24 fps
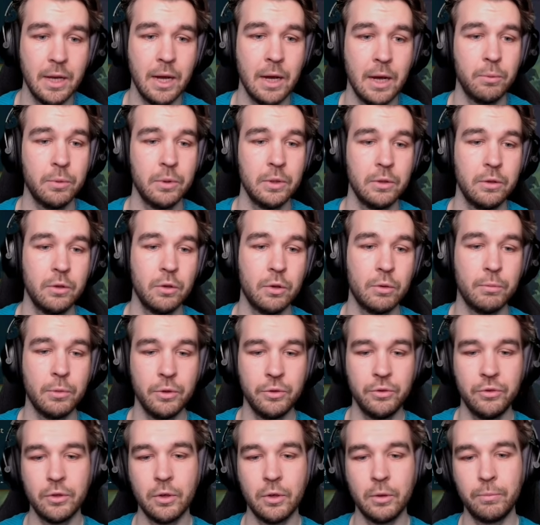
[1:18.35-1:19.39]
I will go
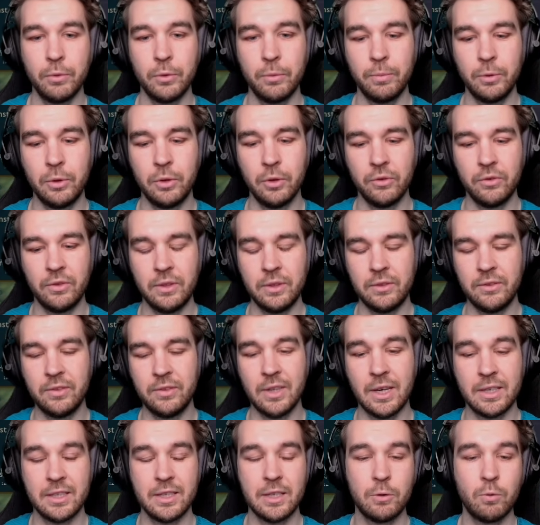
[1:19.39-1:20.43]
Mossthumper because it's
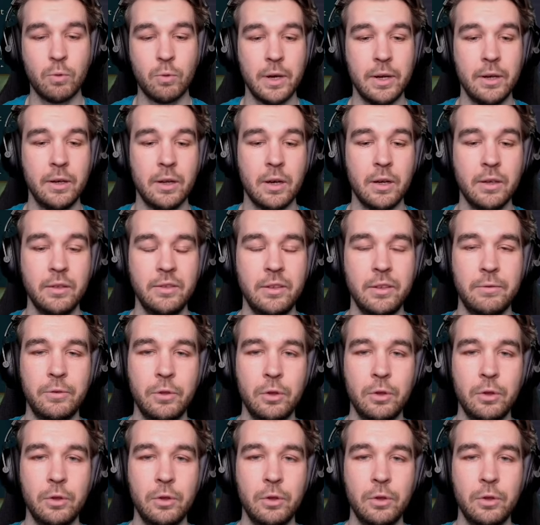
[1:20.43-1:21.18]
actually quite nice if